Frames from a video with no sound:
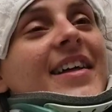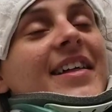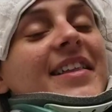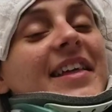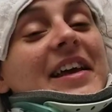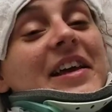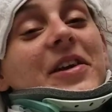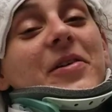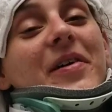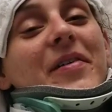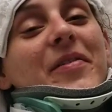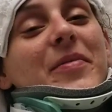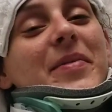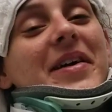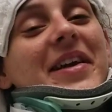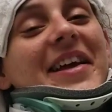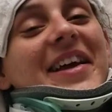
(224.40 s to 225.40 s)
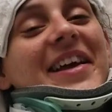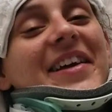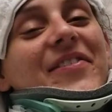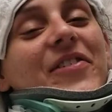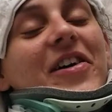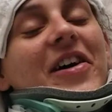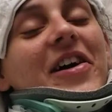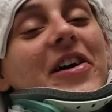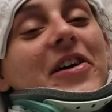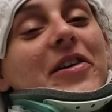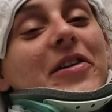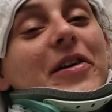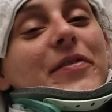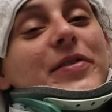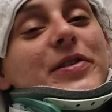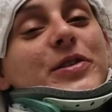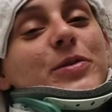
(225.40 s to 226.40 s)
Thank you everybody for all your
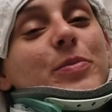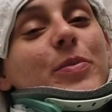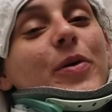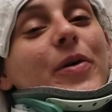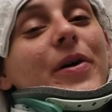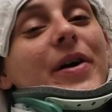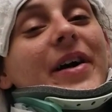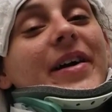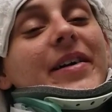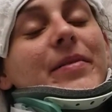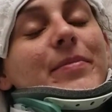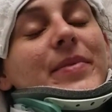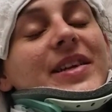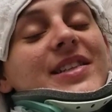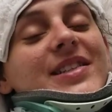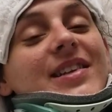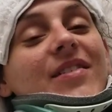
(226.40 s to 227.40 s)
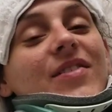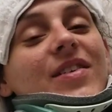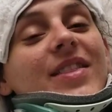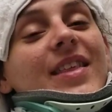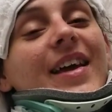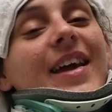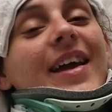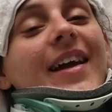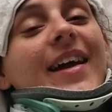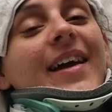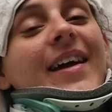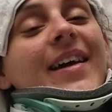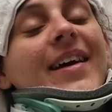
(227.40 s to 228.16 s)
love and support. It means everything.